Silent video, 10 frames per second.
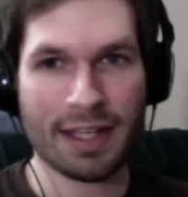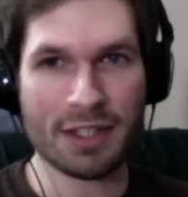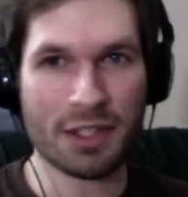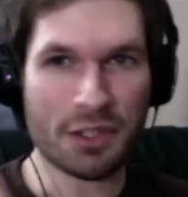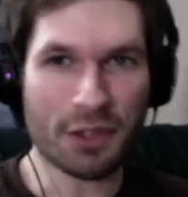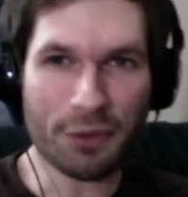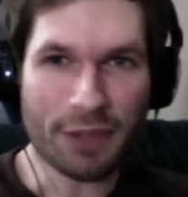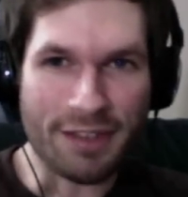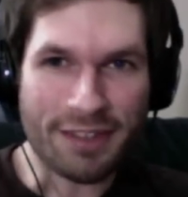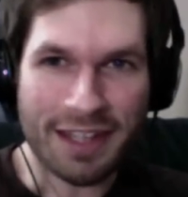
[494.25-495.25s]
And you hear your other
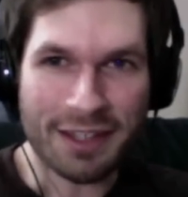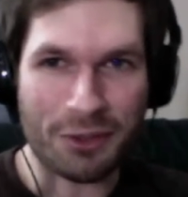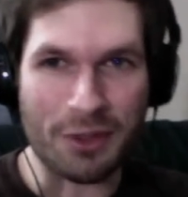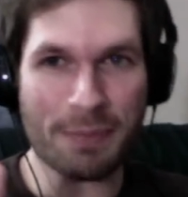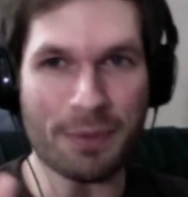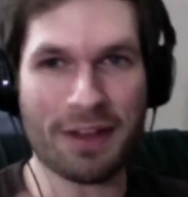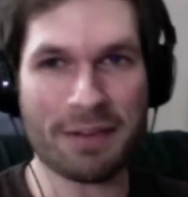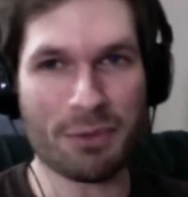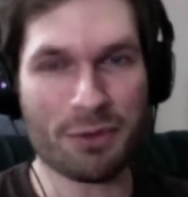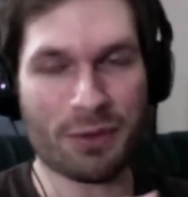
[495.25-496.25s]
guys kind of creep
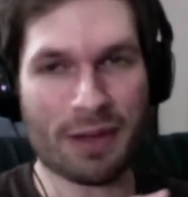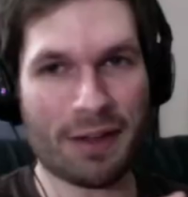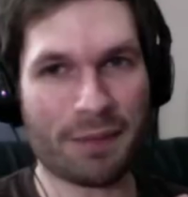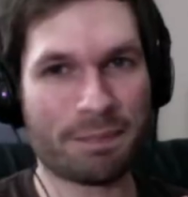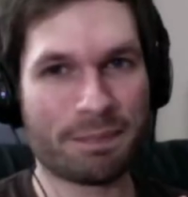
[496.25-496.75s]
around and move around.